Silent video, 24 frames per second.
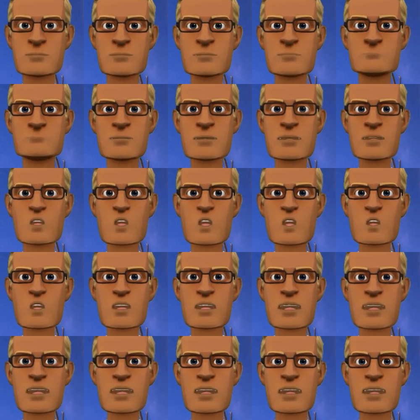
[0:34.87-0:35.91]
Maybe you think
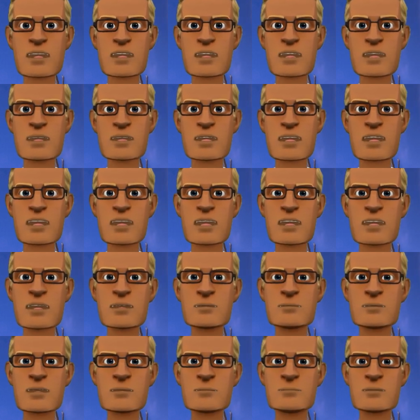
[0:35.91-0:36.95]
of other things, maybe
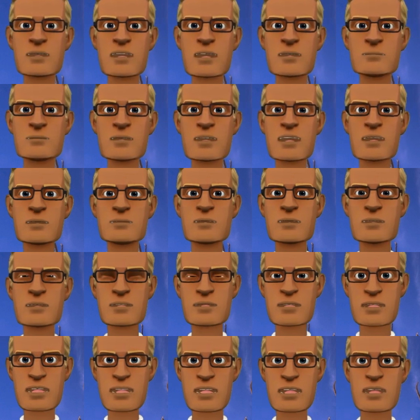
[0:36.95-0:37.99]
not being able to
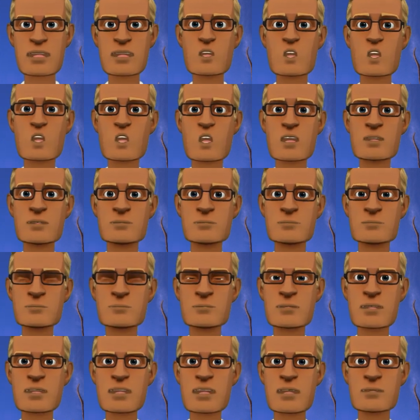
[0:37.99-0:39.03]
cook well, or
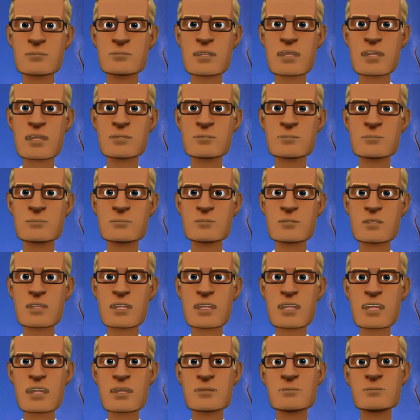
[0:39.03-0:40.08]
being able to
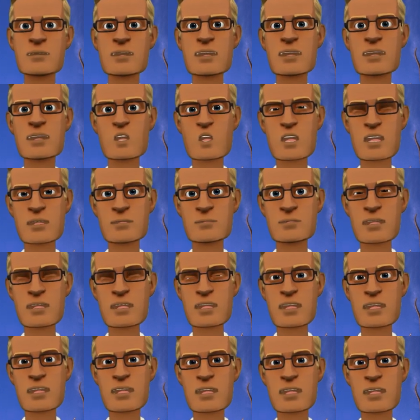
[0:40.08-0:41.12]
swim, or
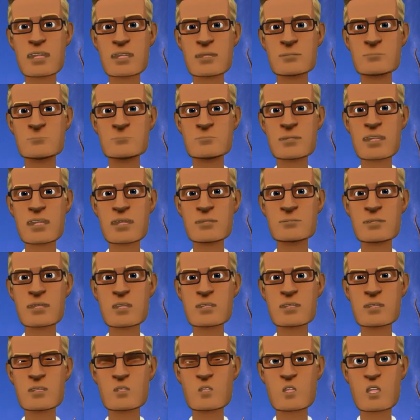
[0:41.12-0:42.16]
ride a bicycle, or
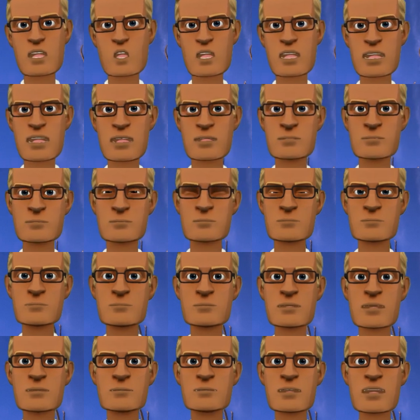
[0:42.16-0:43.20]
drive a car.
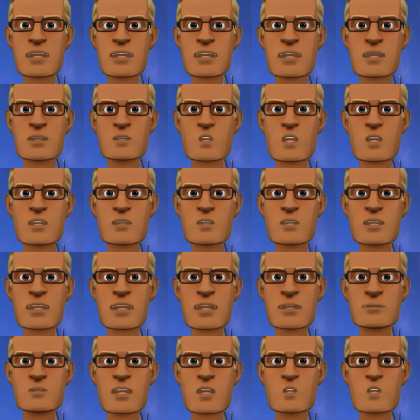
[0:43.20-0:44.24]
Uh, we all
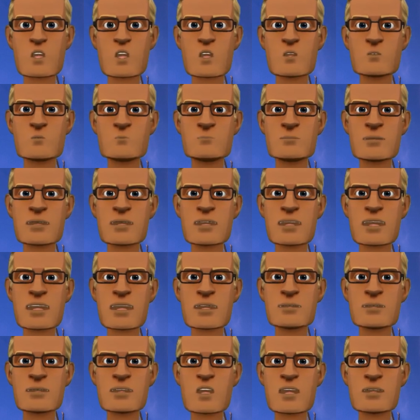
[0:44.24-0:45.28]
have some
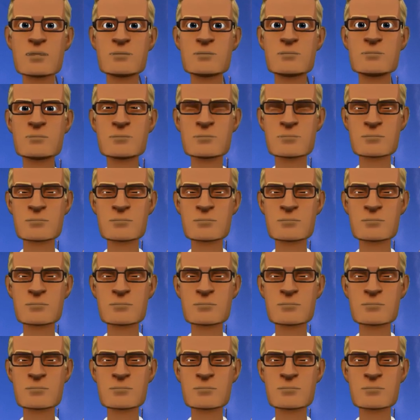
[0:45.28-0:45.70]
limitations.